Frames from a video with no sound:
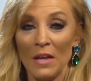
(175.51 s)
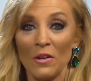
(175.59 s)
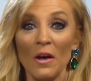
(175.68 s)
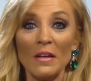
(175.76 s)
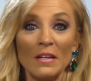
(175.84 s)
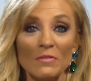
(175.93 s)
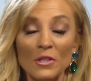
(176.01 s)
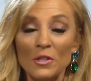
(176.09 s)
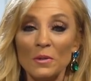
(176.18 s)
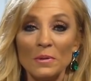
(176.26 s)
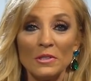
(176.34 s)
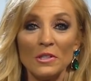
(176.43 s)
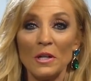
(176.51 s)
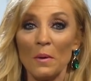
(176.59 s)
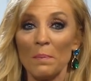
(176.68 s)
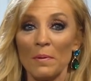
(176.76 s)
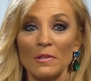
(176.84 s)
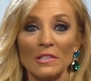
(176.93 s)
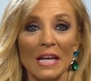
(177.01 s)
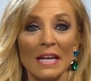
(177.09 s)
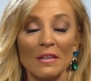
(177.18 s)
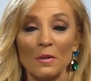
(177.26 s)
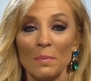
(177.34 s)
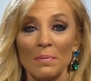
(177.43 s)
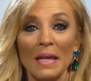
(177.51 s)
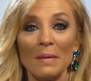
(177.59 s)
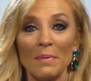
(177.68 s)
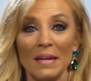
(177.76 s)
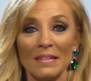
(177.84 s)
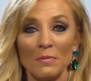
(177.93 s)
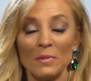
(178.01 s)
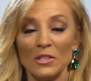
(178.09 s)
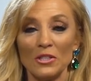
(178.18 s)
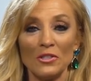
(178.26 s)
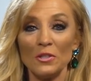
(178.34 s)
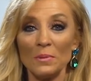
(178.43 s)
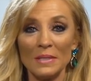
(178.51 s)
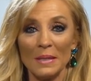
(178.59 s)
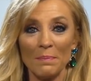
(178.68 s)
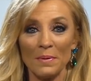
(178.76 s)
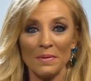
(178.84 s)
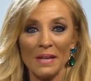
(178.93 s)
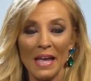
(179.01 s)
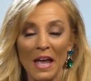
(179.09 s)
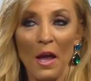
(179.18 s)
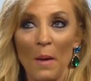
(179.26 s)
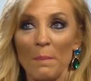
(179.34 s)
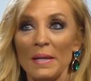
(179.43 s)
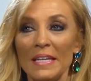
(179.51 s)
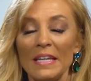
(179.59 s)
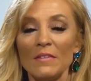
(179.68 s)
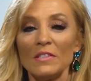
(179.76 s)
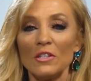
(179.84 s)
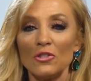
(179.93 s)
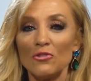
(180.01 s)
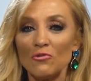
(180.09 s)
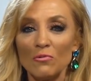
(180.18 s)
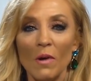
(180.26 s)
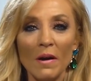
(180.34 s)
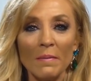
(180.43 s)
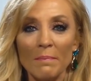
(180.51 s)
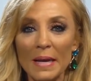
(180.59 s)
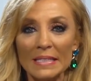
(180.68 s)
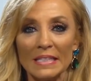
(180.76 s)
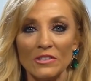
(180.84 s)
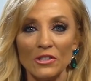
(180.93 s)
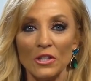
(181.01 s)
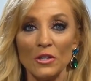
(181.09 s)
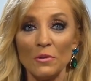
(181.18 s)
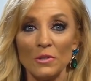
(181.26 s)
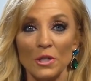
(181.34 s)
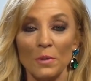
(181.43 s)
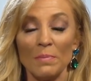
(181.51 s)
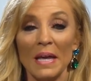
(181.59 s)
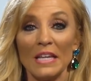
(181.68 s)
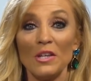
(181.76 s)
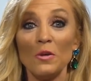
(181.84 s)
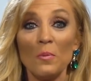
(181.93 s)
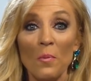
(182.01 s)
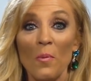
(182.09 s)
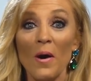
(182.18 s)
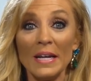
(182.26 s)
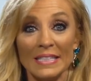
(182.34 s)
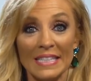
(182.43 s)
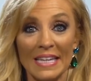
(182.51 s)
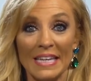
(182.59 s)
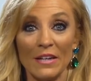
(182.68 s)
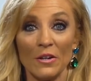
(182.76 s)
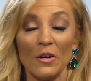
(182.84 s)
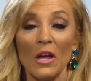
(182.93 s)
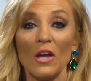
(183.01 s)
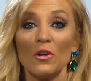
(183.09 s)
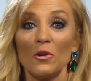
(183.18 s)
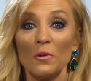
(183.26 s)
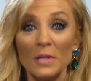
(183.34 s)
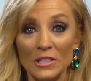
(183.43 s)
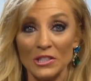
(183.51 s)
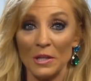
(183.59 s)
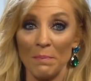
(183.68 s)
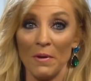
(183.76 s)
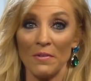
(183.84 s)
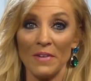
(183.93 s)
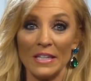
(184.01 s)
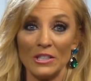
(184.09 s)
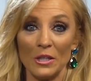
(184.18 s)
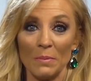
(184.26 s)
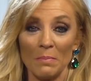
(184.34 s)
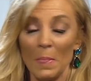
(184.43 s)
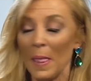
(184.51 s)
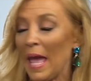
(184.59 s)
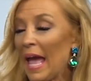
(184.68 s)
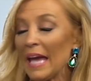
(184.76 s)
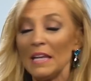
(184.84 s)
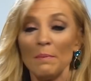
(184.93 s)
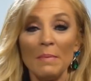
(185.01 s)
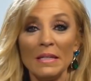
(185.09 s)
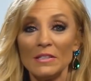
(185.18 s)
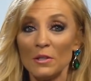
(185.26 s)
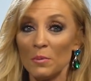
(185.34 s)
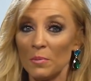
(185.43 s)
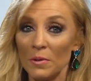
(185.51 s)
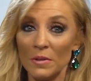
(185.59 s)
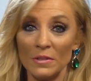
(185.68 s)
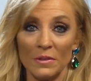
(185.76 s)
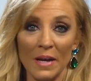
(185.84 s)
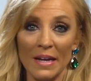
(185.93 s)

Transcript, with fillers: Now, all you have to do is, push that little play button, which is so simple, but it gives a strong message to YouTube that you want to hear Christian motivation. And it means the world to